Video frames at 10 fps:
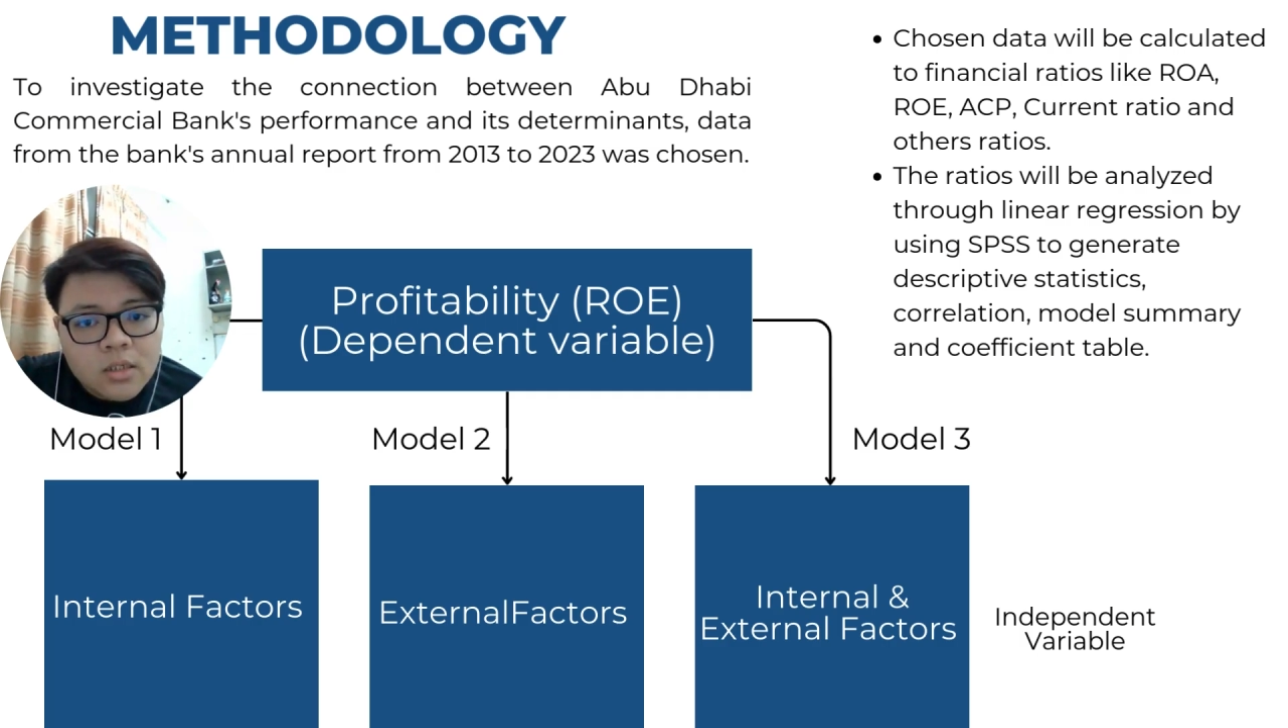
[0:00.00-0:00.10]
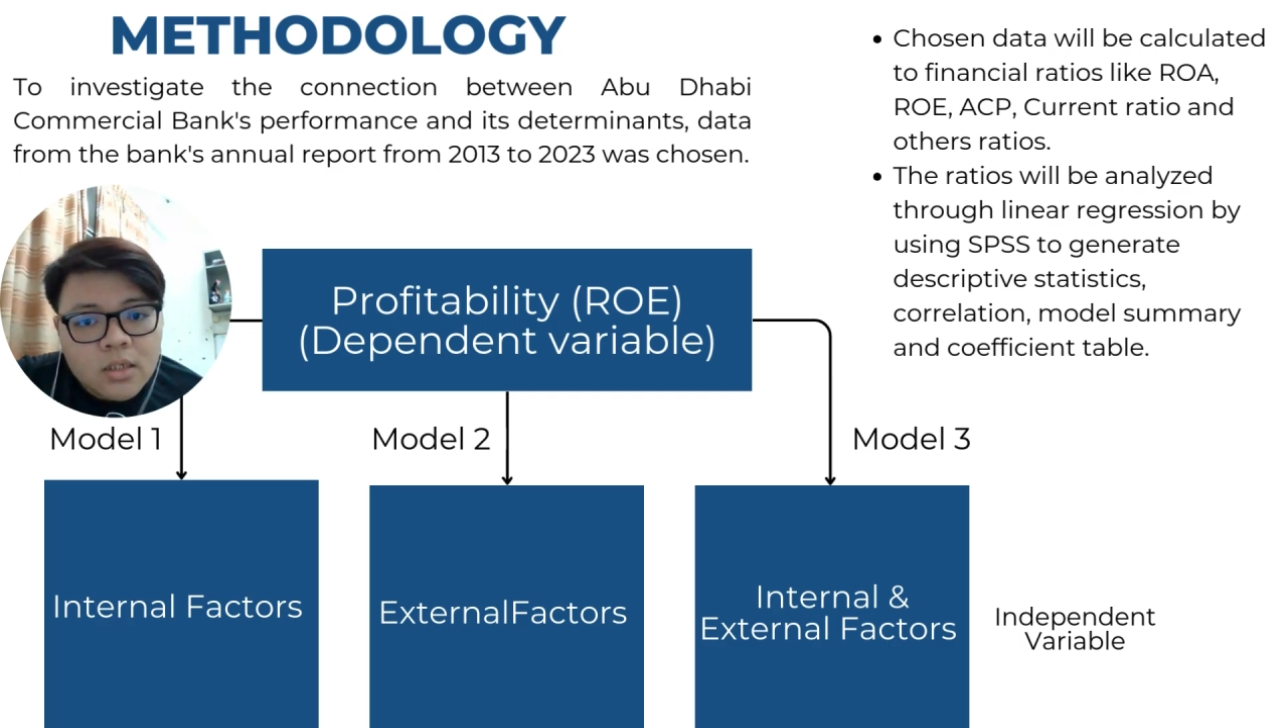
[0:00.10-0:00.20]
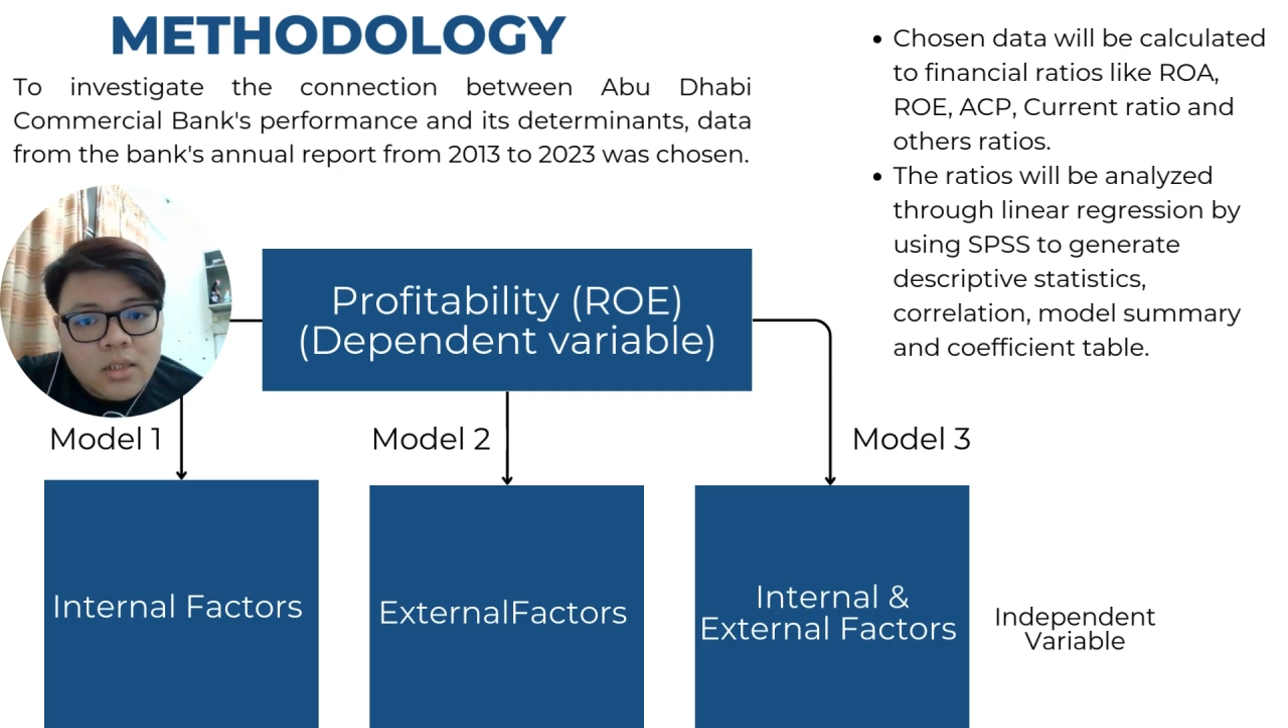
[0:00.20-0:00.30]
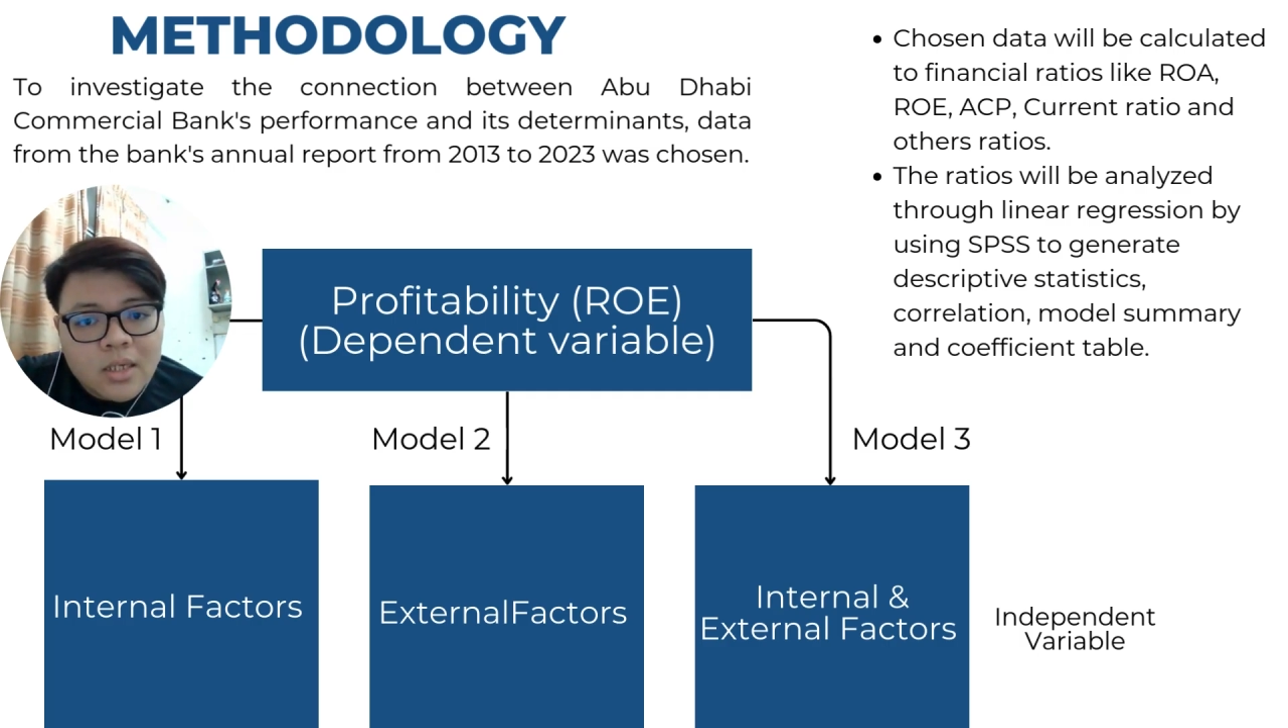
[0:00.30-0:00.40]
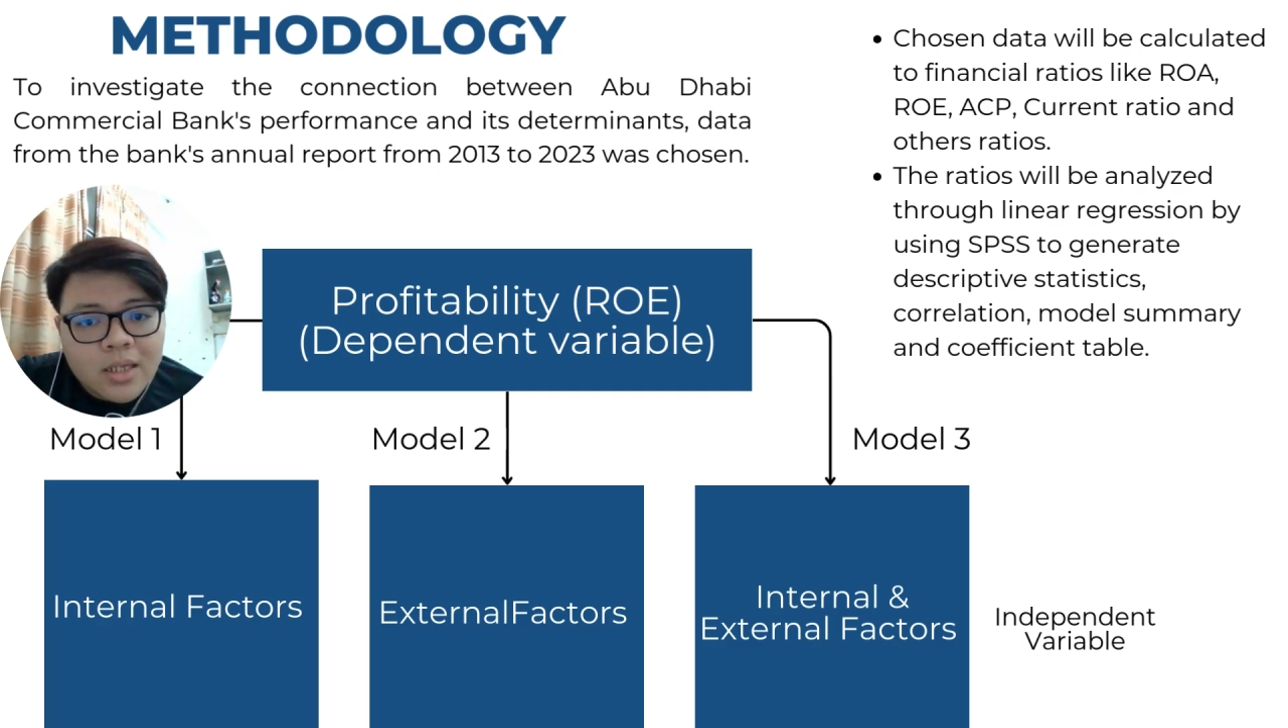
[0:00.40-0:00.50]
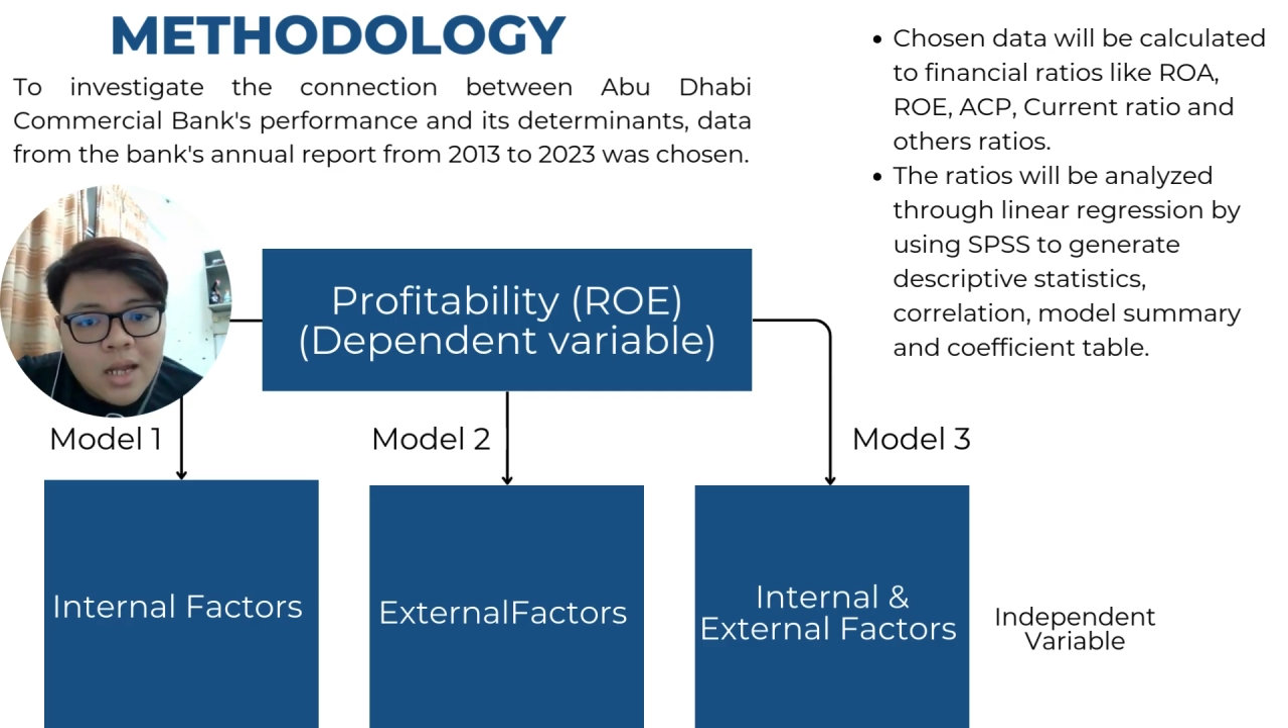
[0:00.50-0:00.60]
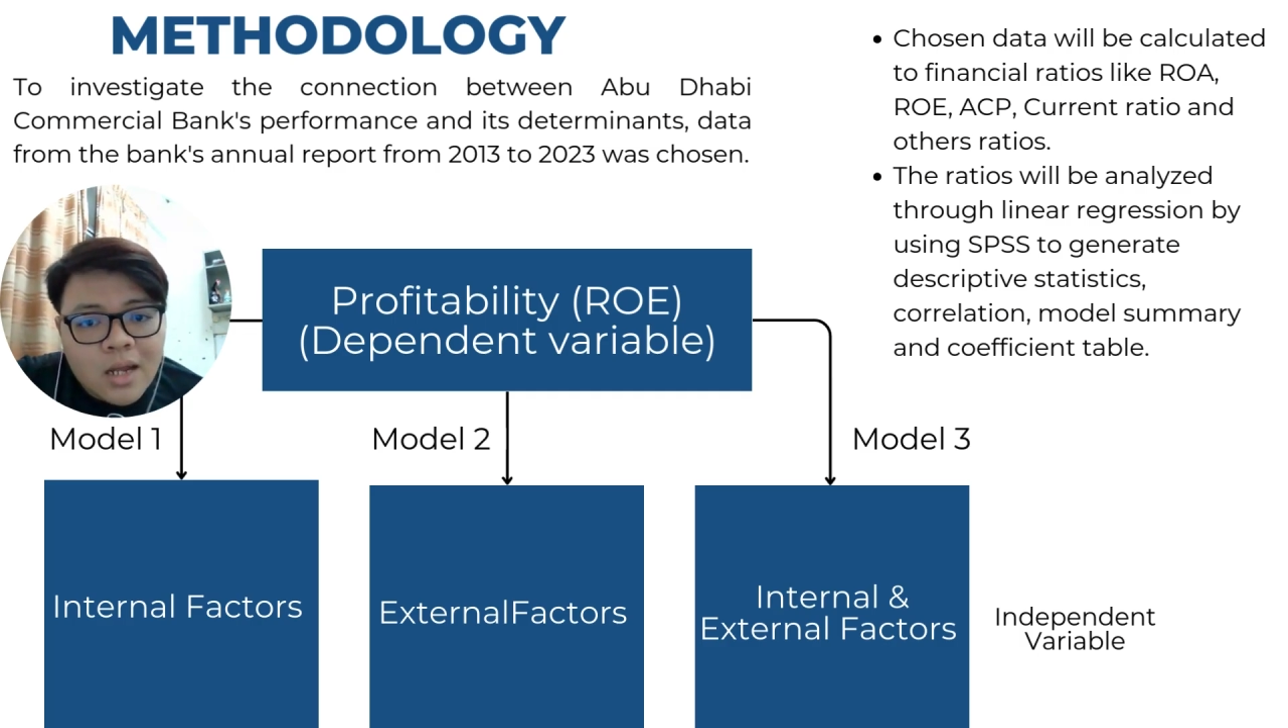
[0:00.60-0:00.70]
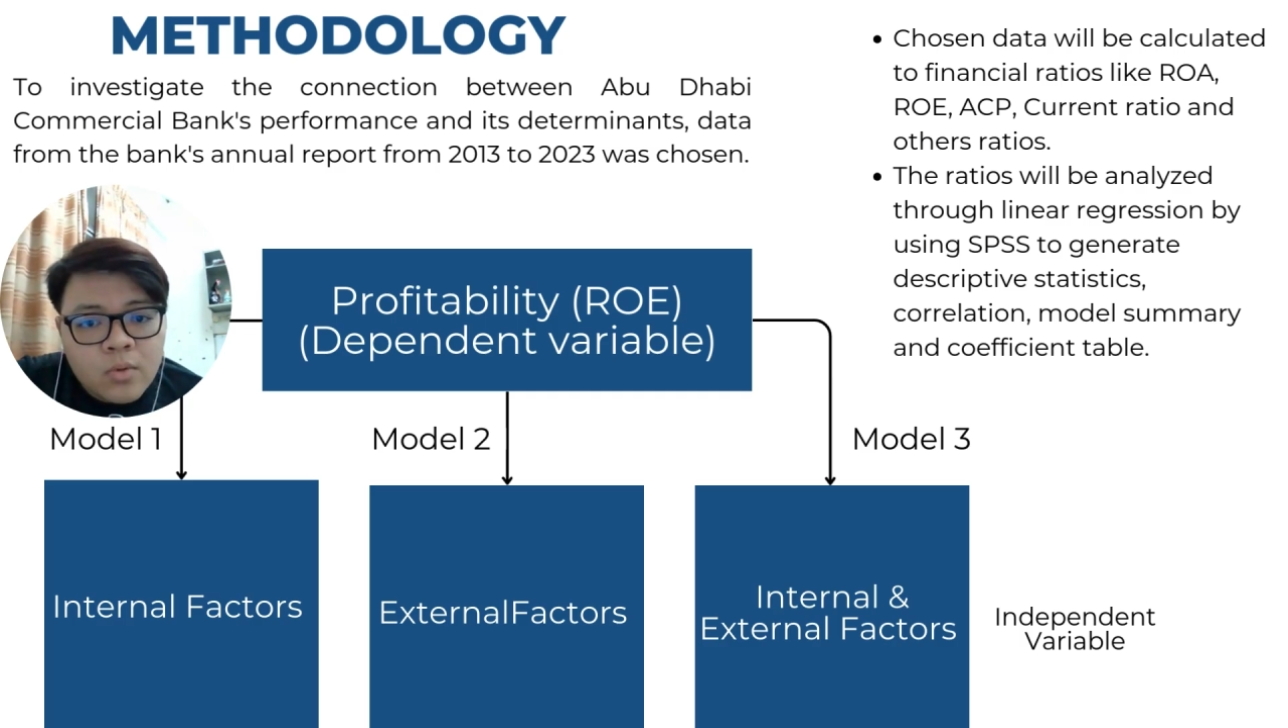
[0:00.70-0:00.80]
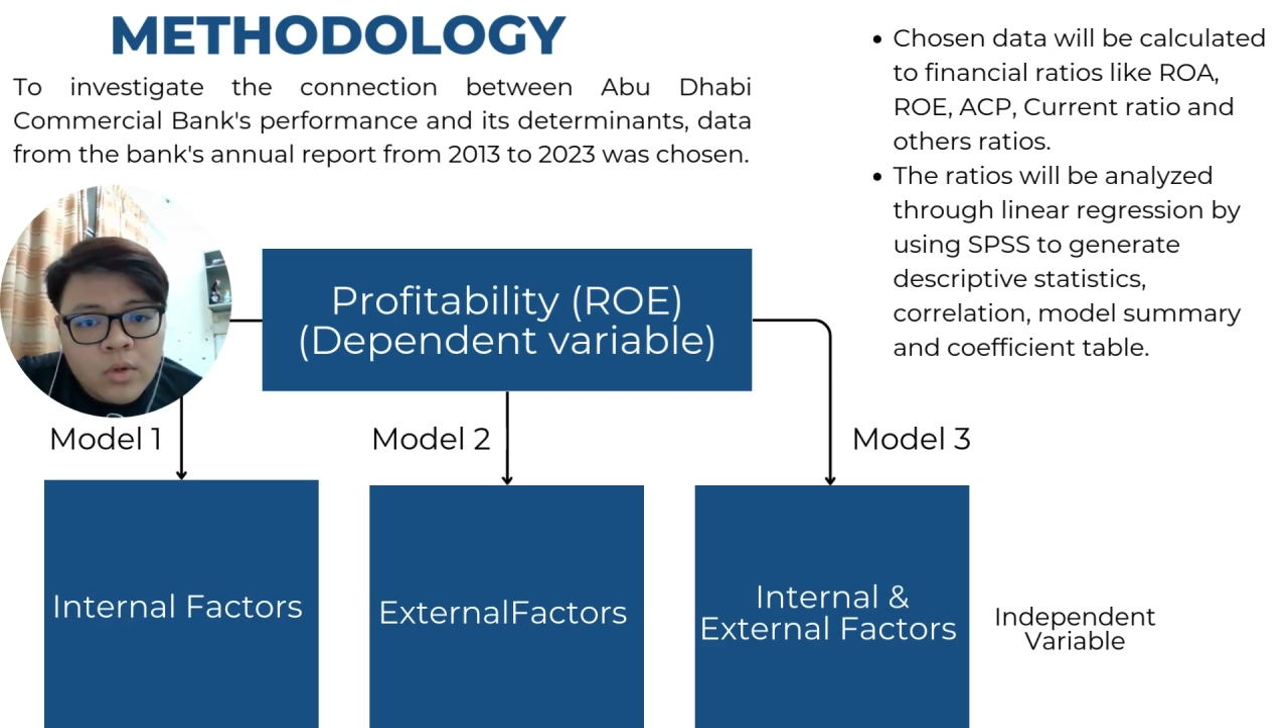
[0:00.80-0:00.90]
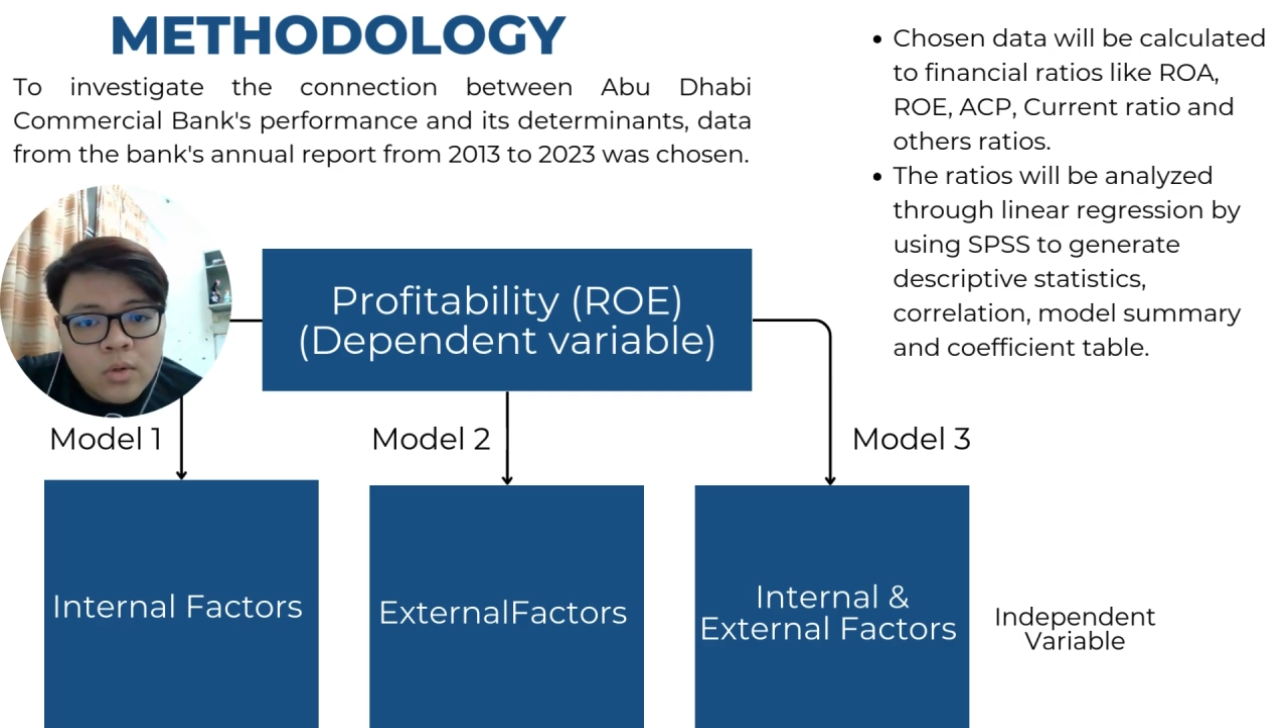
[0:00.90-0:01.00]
The data